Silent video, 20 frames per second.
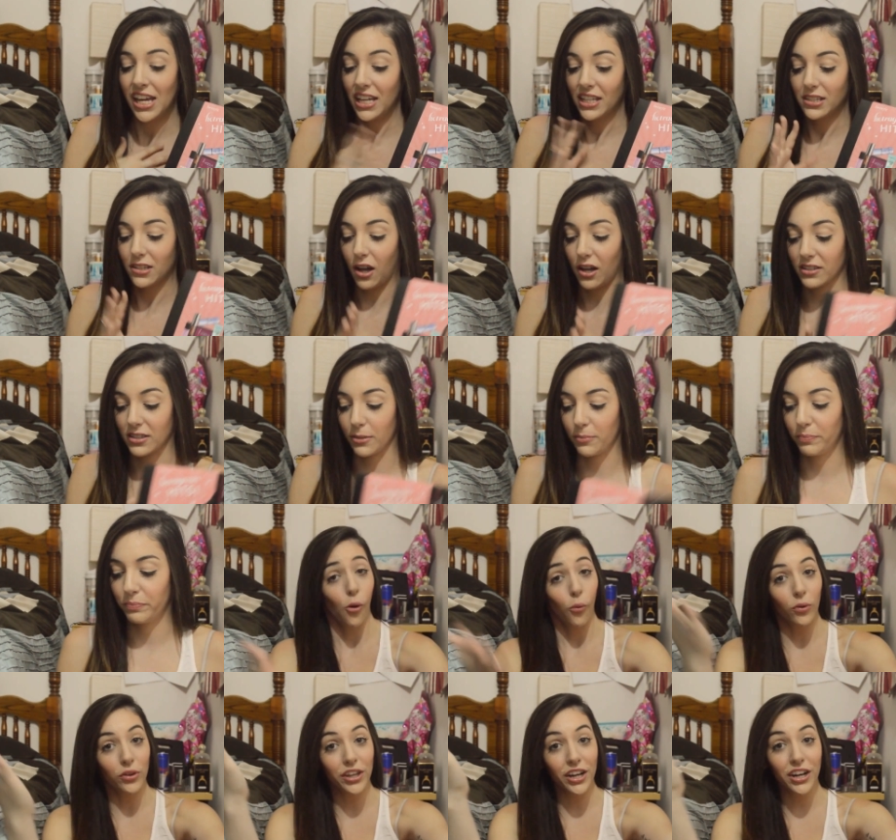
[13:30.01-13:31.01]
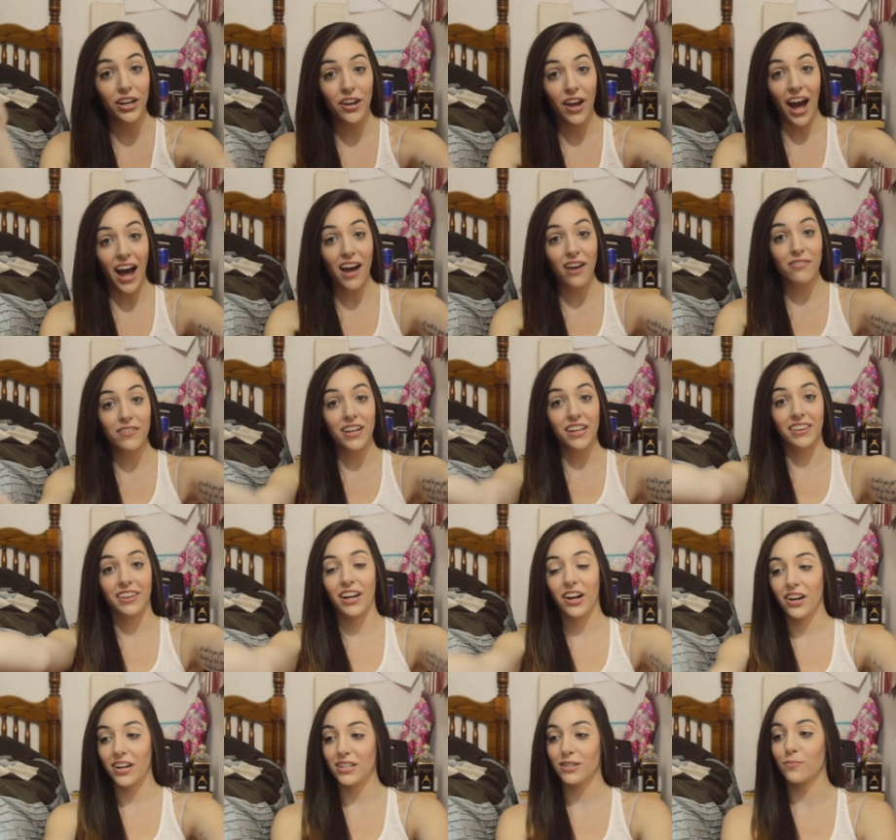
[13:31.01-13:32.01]
It's awesome. Well, there you have it.
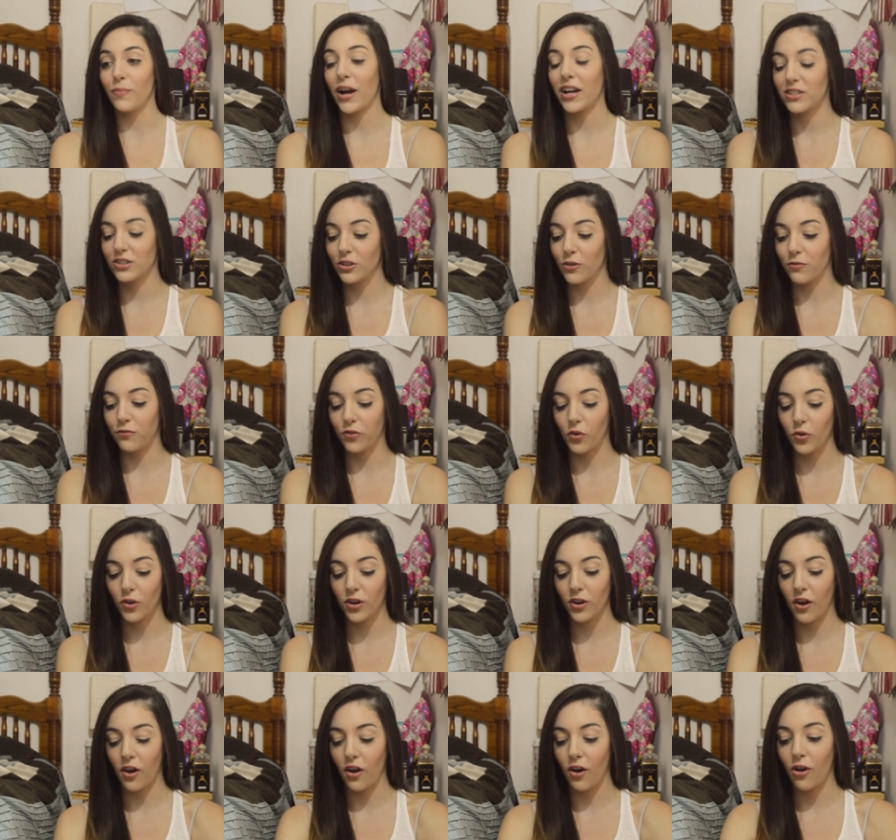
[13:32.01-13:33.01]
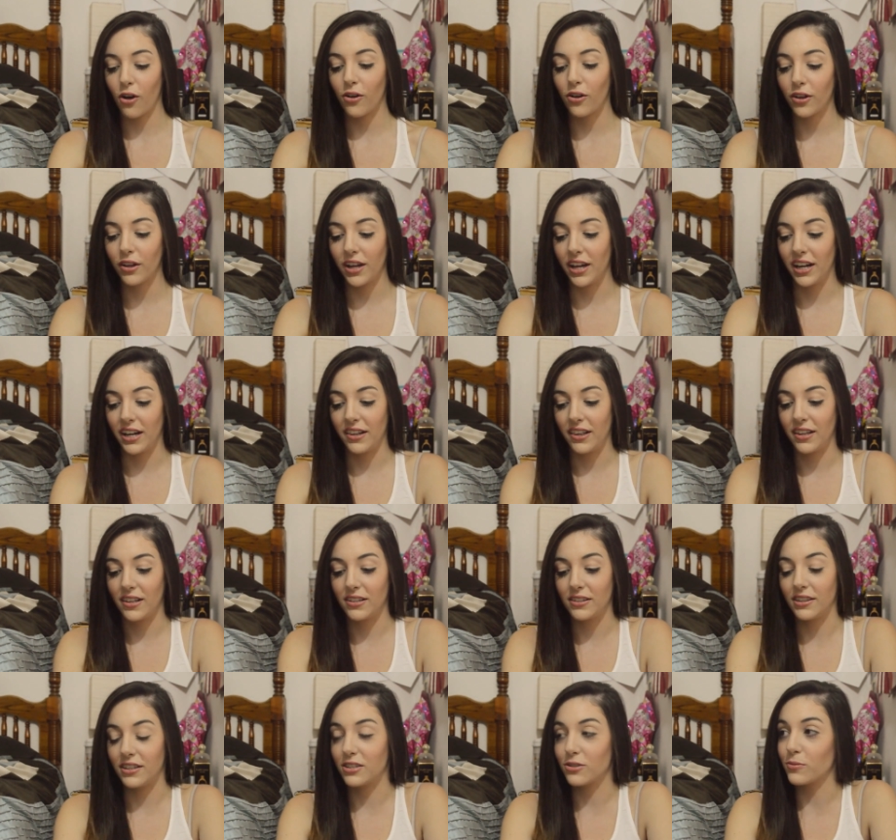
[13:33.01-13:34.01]
There is my Sephora haul, and
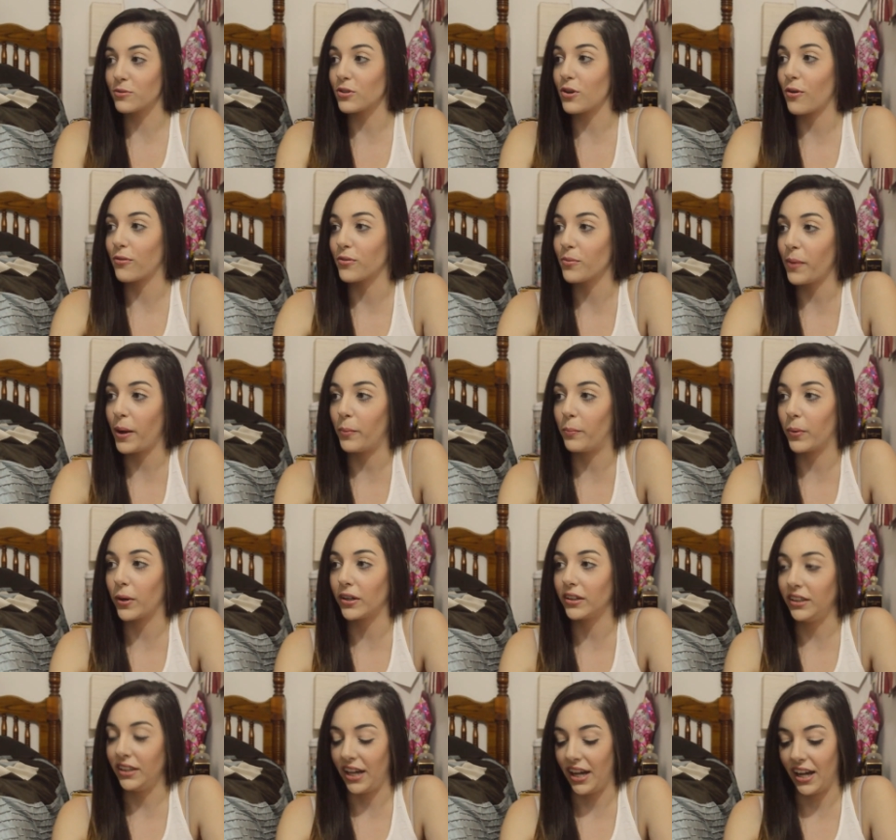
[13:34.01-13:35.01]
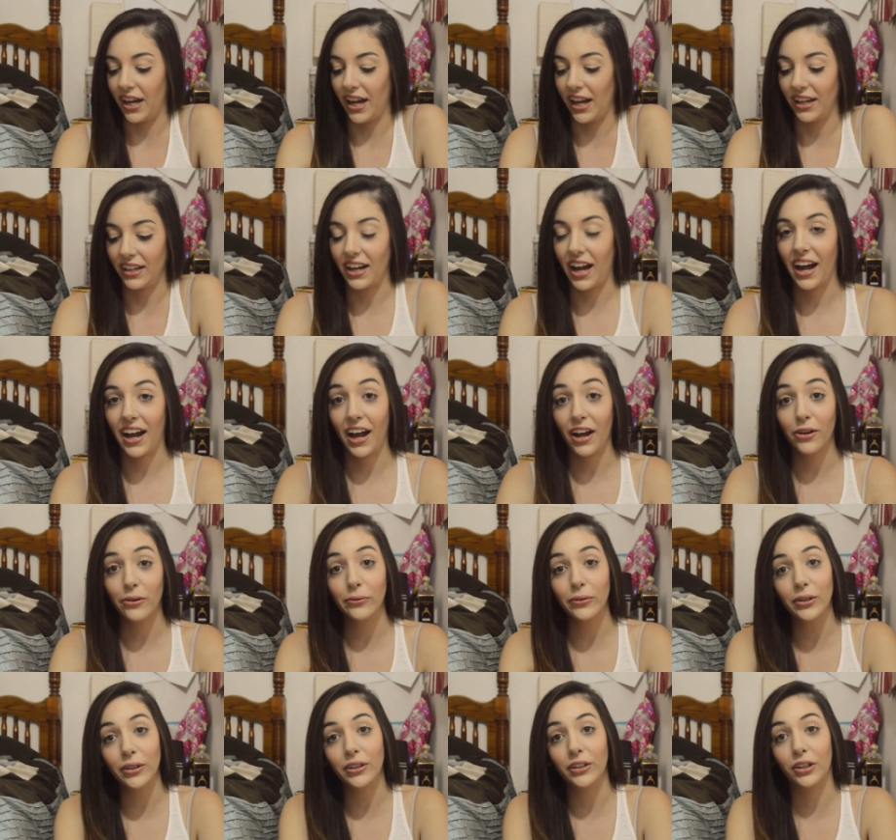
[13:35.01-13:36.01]
this was all for my birthday, and I had a
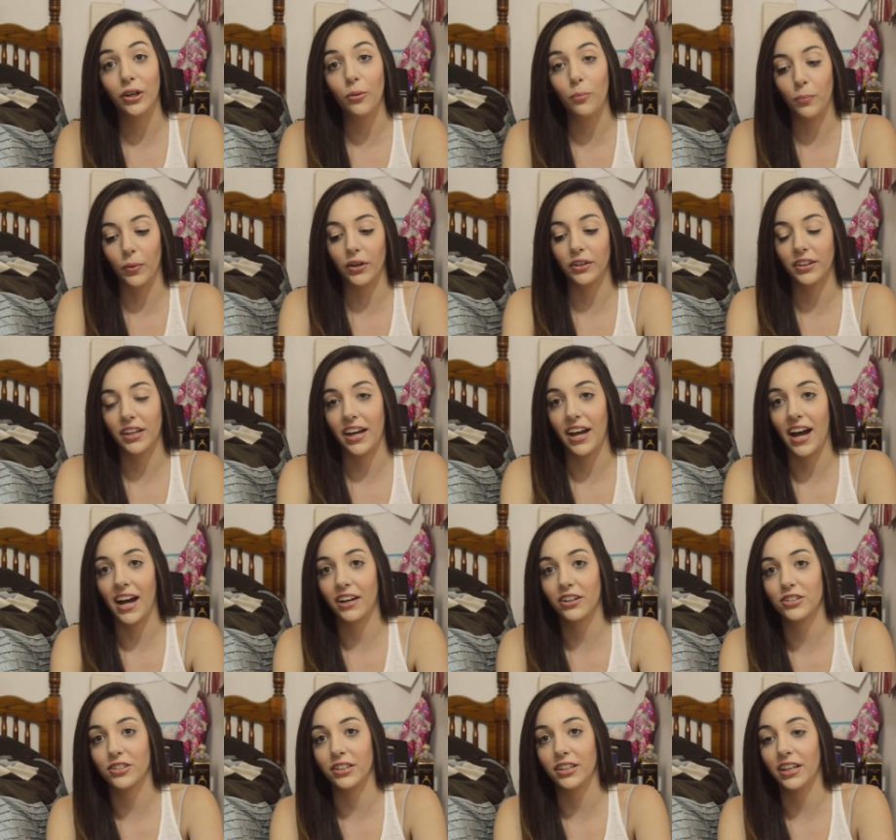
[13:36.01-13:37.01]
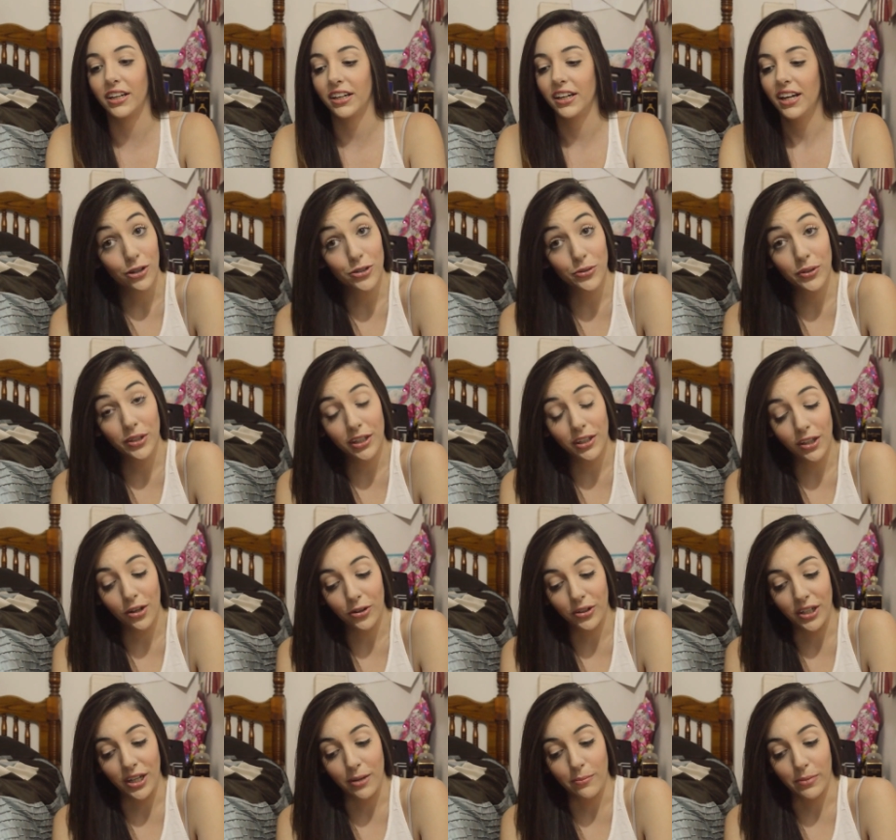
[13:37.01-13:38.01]
really good birthday, actually. It's really
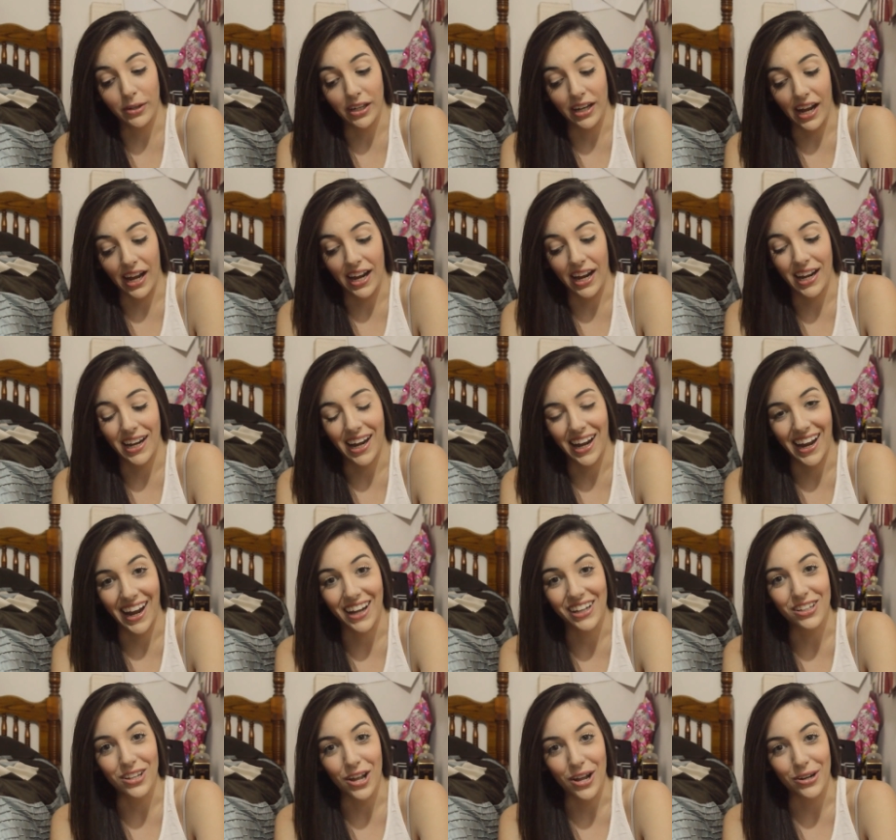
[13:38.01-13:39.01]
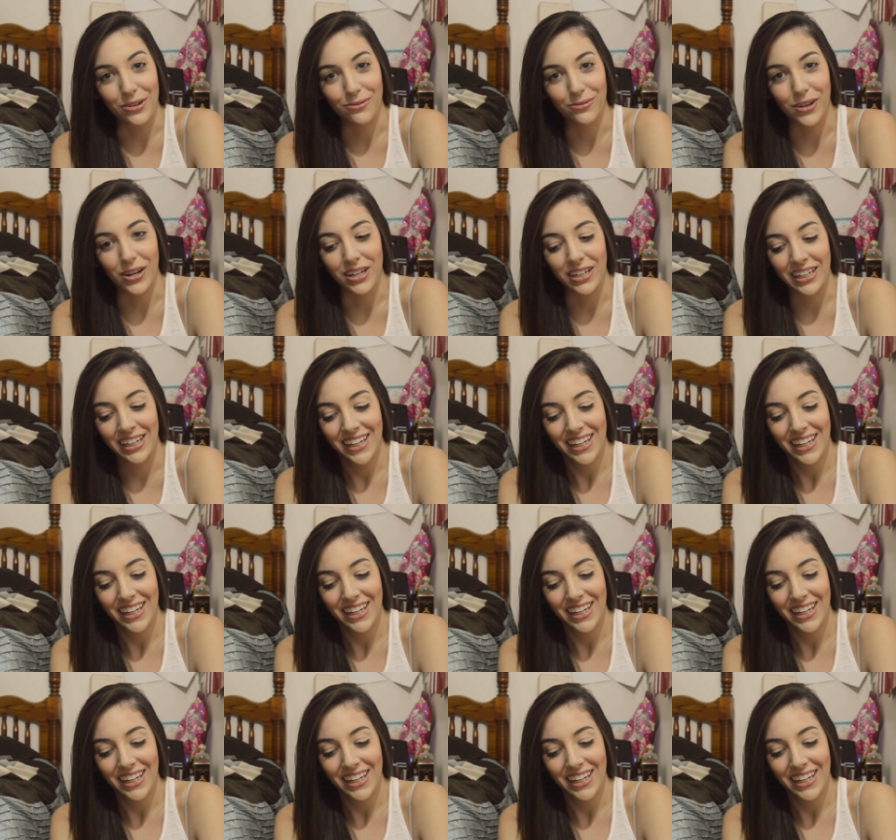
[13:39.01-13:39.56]
low-key, but I, I had a lot of fun.